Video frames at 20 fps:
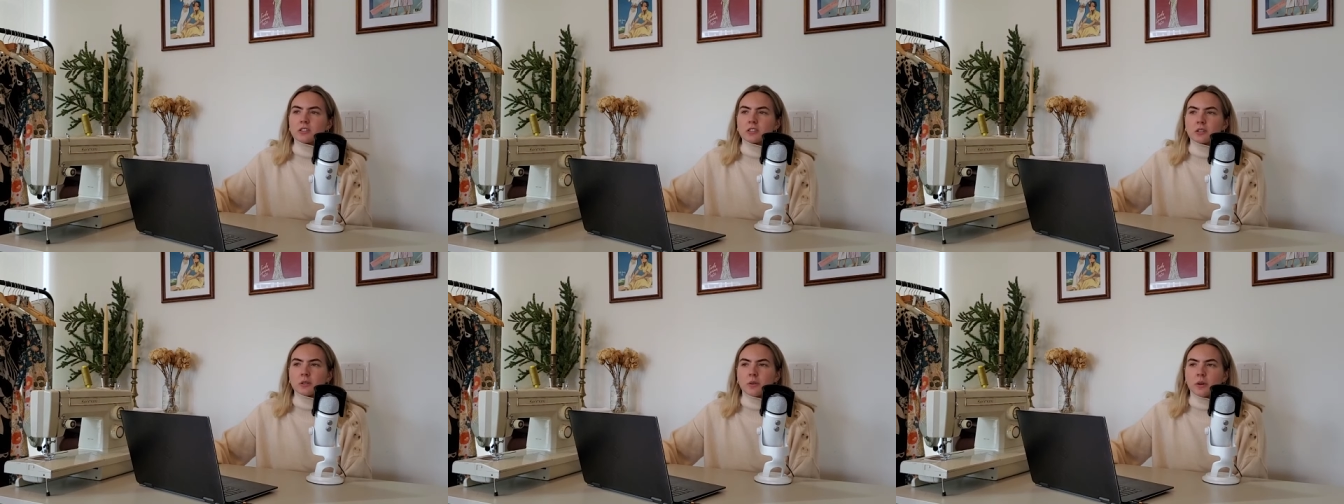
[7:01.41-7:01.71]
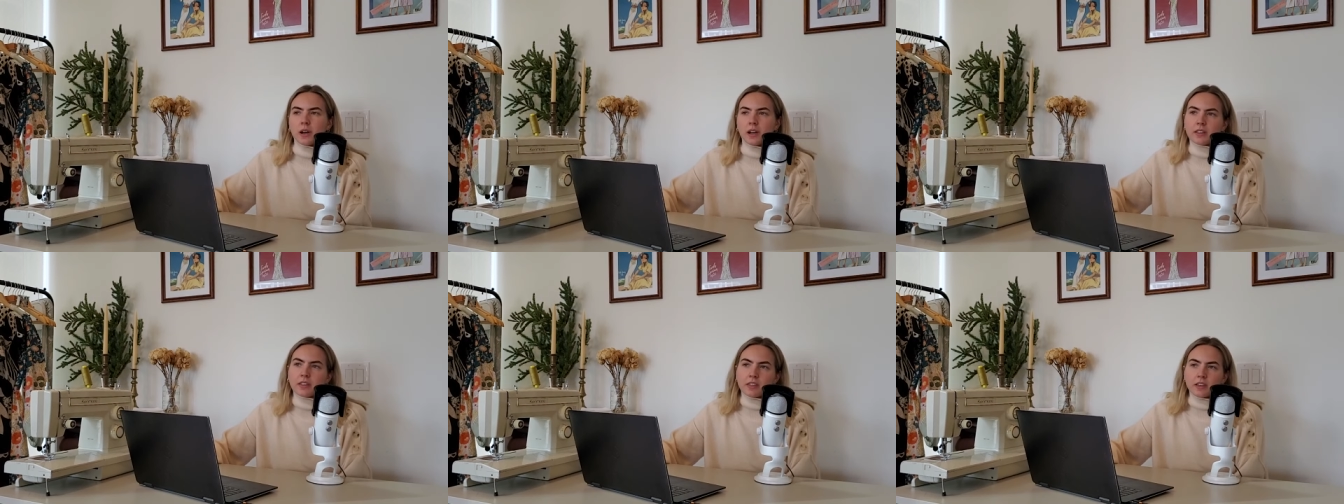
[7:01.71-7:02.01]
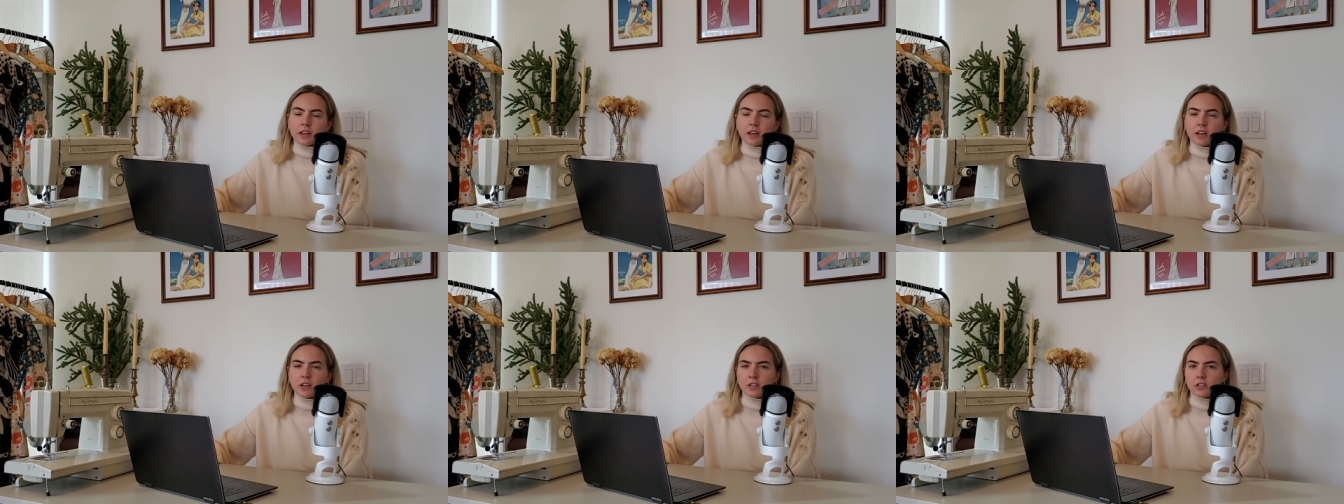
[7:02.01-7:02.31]
So I
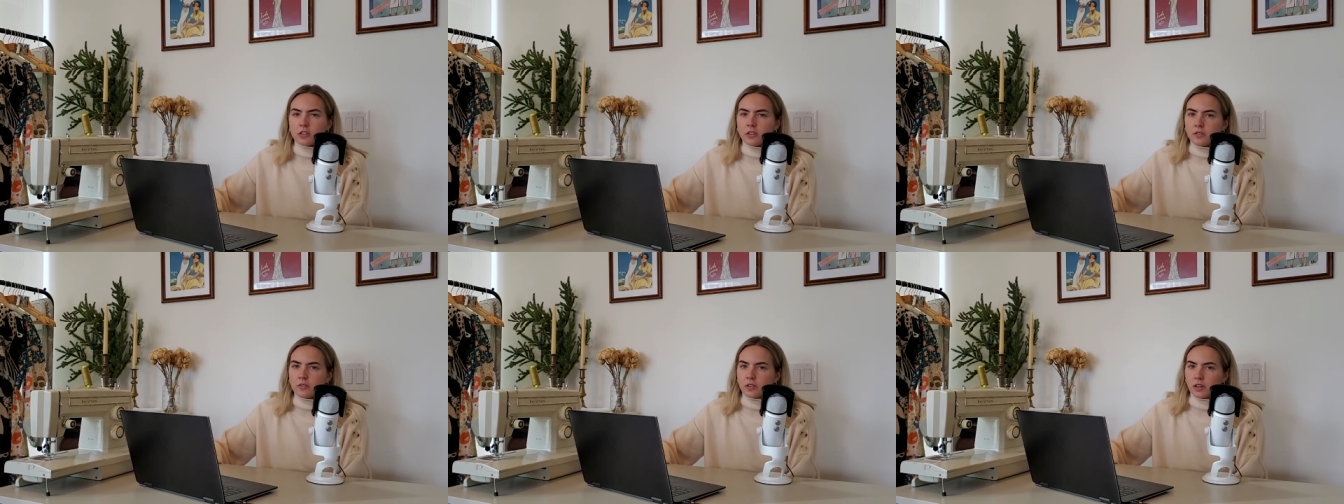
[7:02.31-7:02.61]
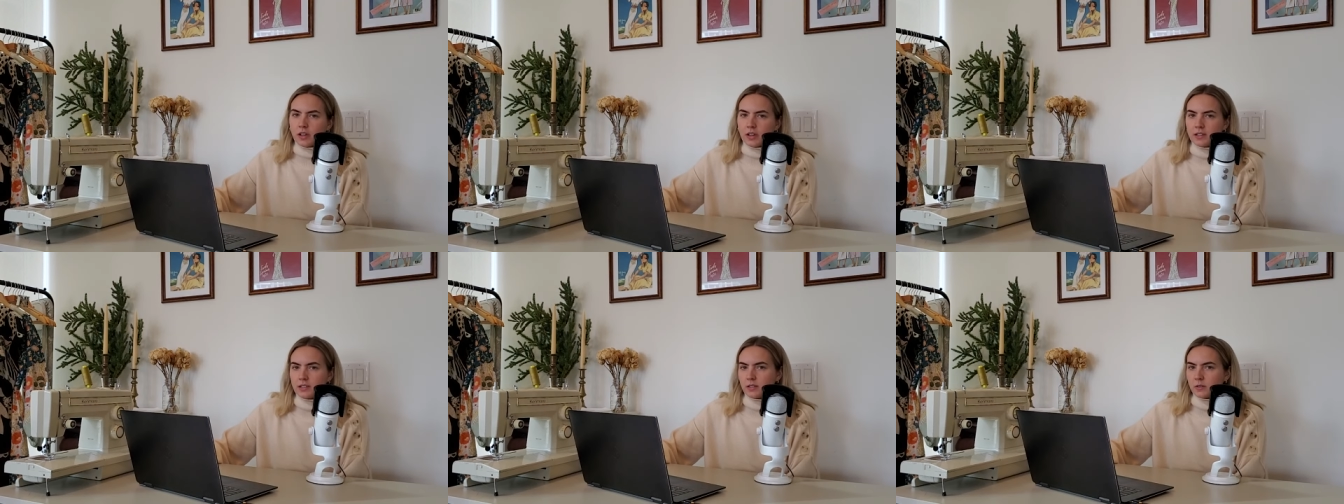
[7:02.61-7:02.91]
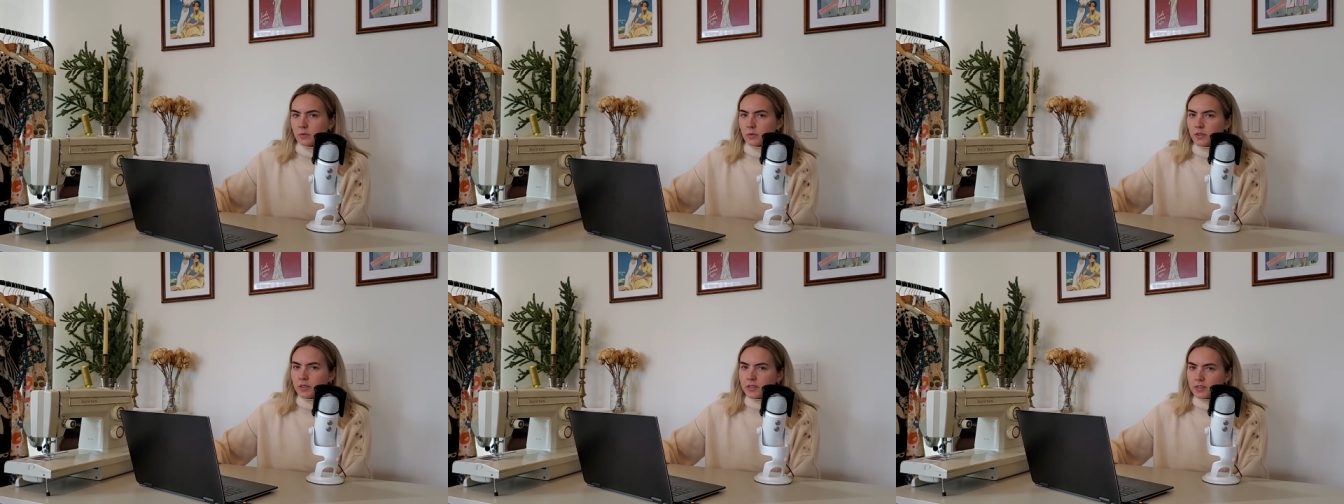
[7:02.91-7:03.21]
think I should have lined
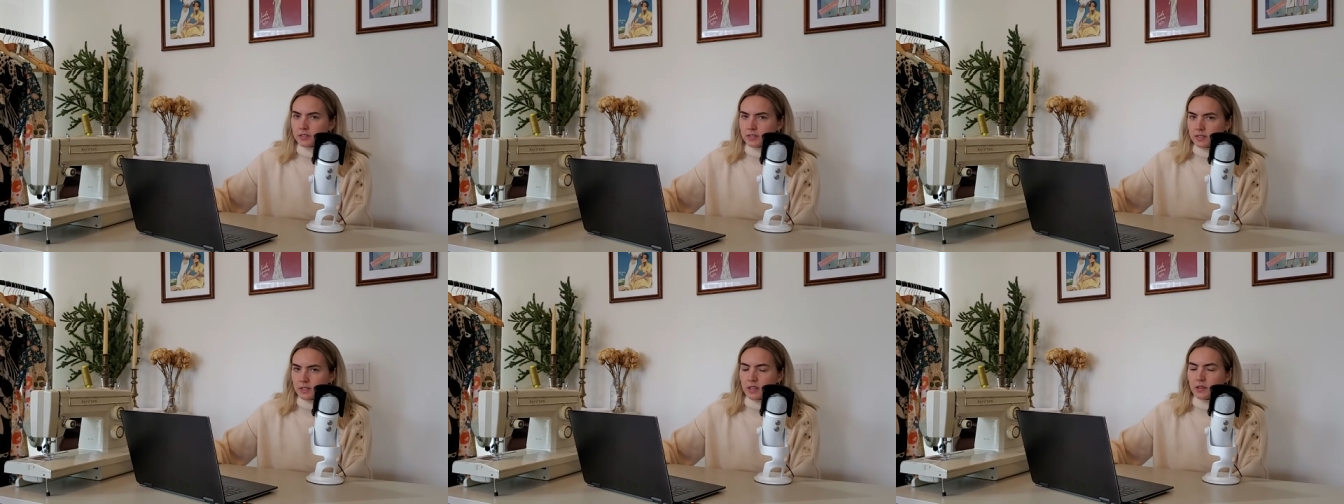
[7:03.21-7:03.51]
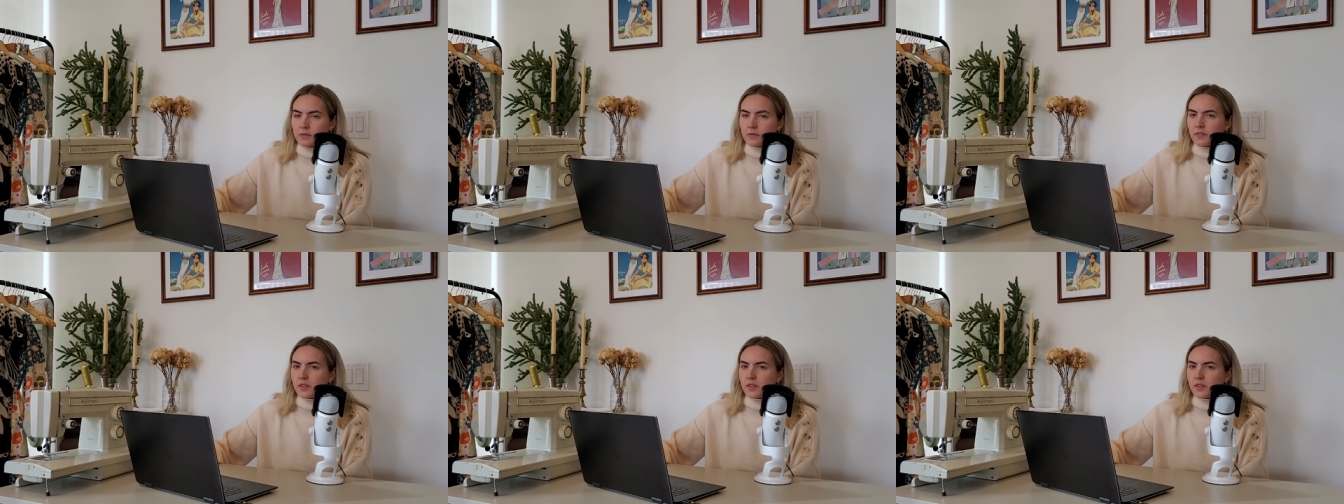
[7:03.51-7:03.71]
it with the same